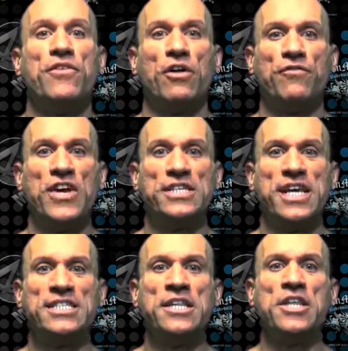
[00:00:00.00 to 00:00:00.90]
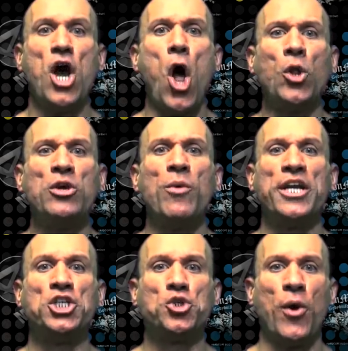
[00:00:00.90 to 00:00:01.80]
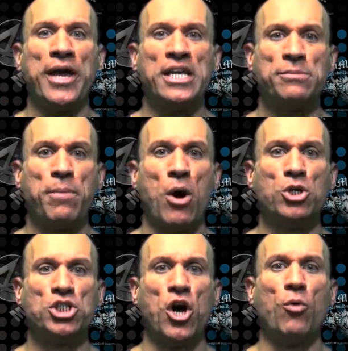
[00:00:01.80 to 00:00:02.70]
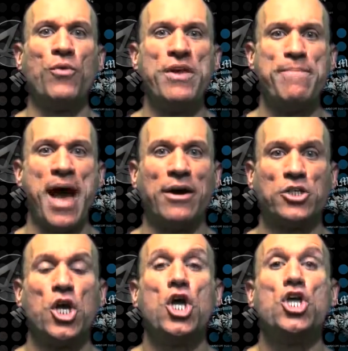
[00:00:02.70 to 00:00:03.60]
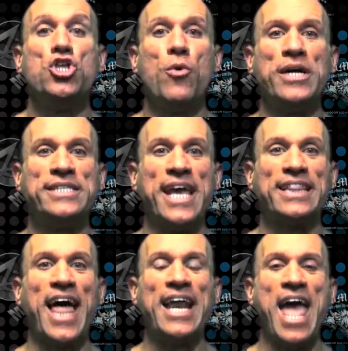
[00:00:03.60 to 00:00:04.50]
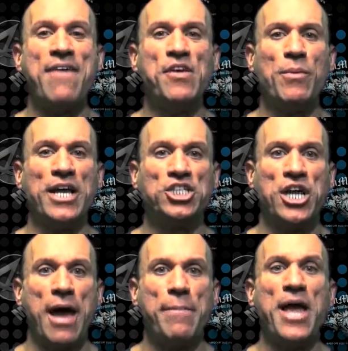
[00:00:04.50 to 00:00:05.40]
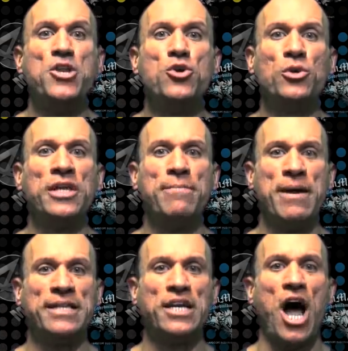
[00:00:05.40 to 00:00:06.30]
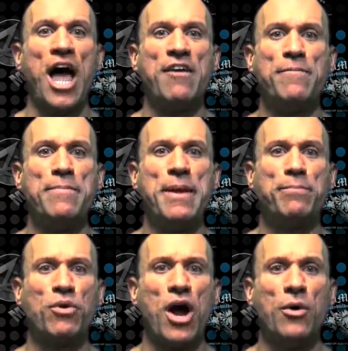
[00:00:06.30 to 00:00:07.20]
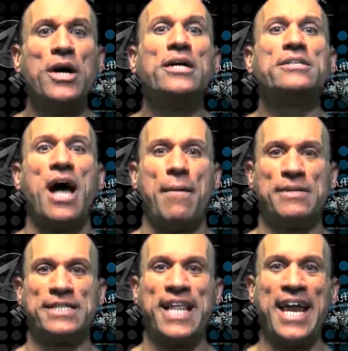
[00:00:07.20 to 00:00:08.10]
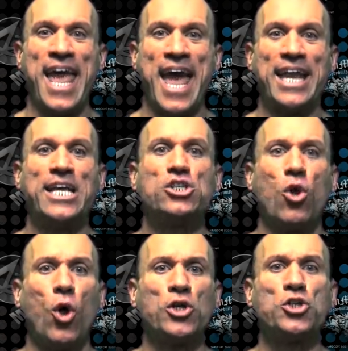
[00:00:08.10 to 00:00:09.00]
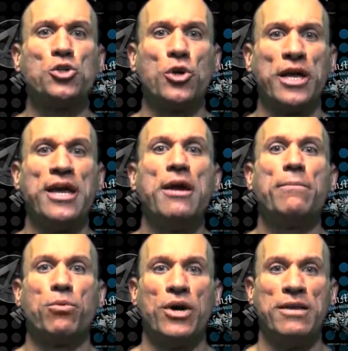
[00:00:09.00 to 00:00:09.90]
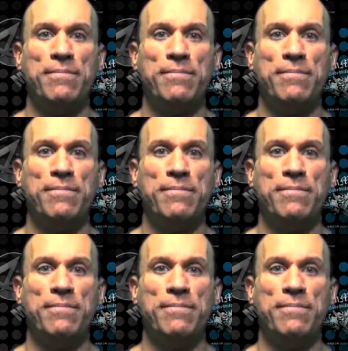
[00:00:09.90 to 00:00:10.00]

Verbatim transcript: Phil Viz isn't the only one enjoying his post-show rebound. USA light heavyweight champ and newly minted IFBB pro Thomas Lenihan is also looking pretty